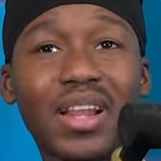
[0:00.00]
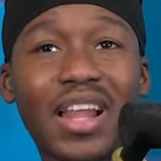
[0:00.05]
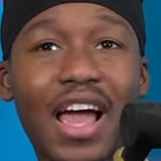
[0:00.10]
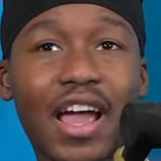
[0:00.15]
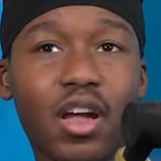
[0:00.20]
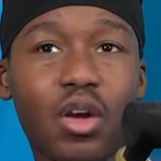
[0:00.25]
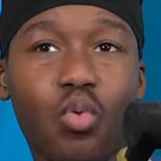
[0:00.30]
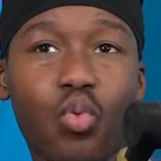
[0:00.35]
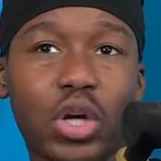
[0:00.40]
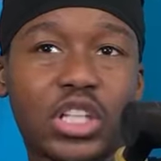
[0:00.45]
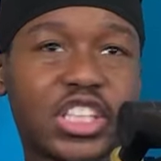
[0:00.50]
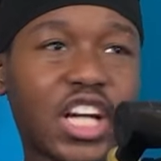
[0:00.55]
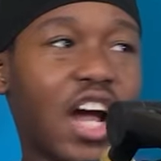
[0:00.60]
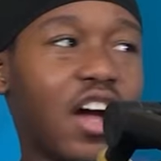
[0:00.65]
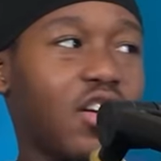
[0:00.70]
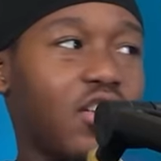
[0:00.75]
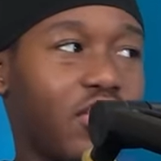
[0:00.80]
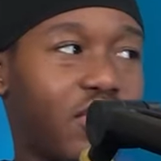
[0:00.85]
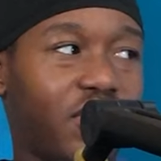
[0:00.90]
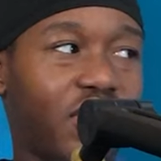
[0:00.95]
like which I
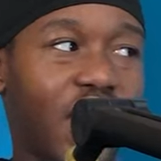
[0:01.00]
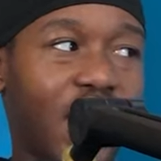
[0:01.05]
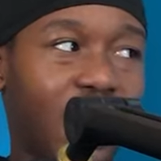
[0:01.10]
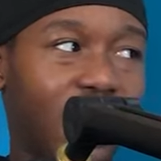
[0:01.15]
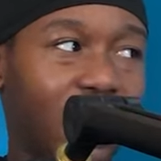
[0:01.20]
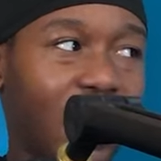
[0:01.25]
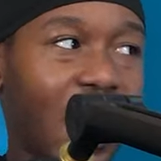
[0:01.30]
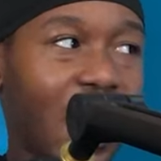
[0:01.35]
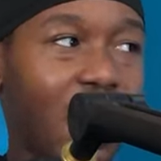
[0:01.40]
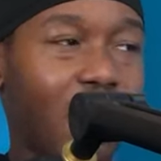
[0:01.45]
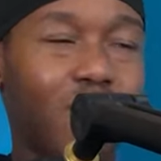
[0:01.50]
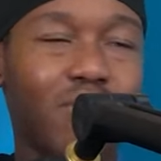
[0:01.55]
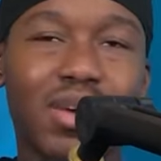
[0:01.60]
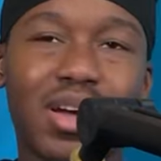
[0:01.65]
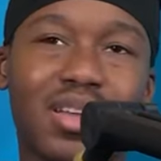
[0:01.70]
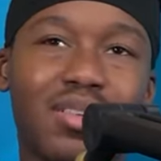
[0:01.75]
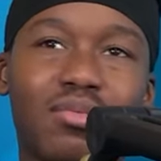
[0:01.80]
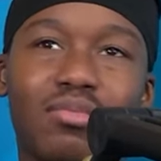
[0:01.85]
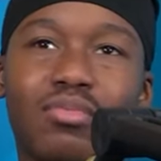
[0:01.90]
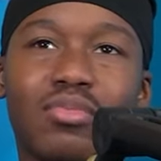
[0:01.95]
understand that, yeah.
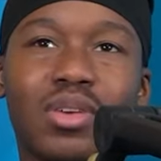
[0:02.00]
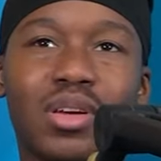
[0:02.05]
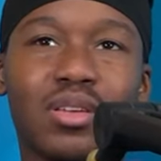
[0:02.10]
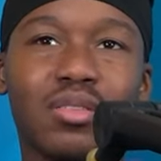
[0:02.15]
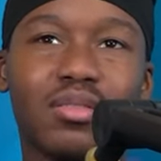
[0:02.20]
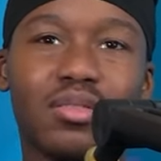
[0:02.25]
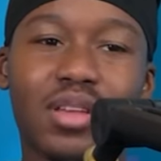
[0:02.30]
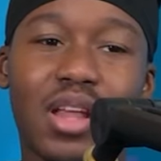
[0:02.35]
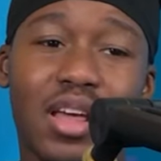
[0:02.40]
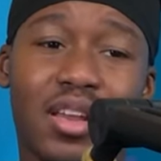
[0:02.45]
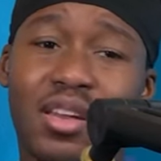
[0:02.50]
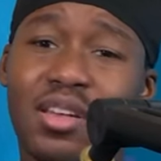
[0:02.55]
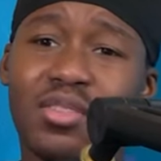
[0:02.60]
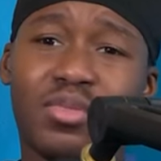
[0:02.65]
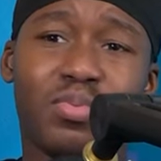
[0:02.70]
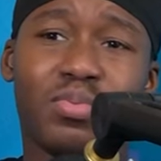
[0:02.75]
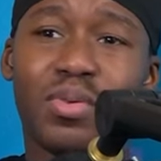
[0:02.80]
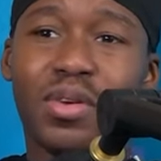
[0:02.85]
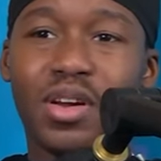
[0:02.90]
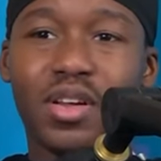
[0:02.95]
but but that is
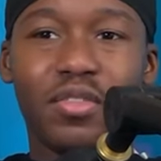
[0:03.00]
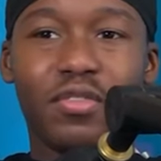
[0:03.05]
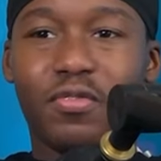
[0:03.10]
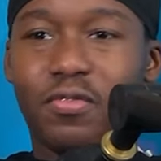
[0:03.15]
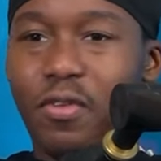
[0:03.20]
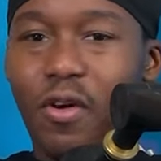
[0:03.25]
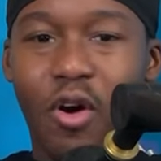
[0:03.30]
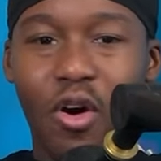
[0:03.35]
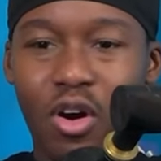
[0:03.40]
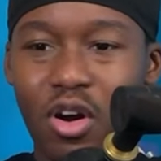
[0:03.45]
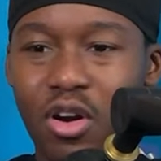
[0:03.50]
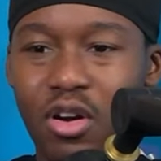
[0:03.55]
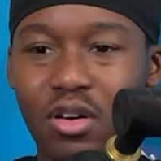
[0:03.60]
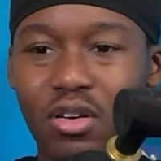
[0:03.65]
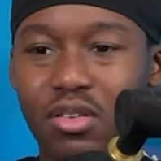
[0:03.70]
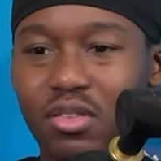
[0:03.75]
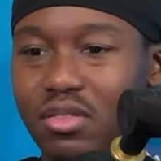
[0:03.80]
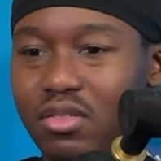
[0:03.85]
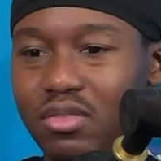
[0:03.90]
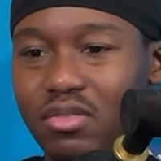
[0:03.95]
pretty far.
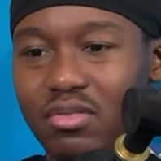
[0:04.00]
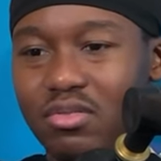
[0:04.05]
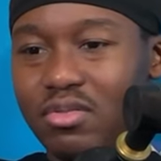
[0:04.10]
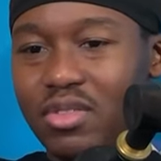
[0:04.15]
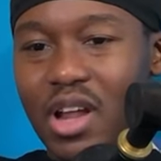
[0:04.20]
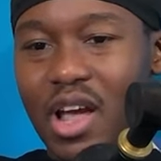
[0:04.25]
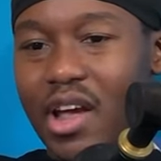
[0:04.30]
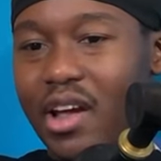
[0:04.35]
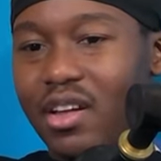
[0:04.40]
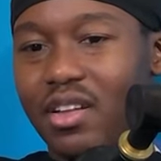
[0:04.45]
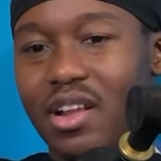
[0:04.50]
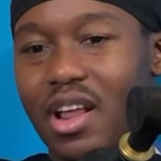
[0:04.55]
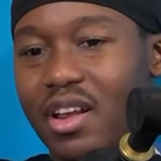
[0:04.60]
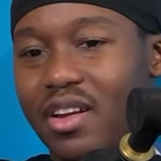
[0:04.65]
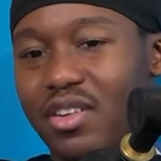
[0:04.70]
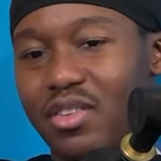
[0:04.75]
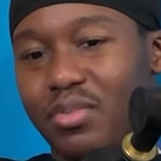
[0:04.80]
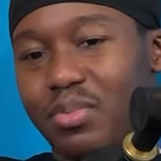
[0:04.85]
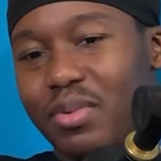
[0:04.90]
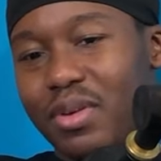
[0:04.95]
Like that
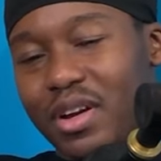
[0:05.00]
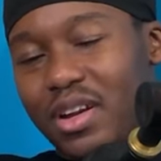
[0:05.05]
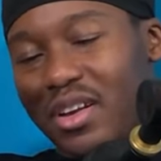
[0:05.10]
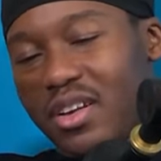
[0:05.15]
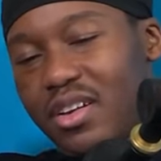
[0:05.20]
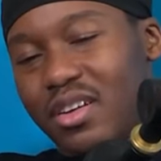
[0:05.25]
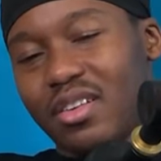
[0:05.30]
is pretty uh,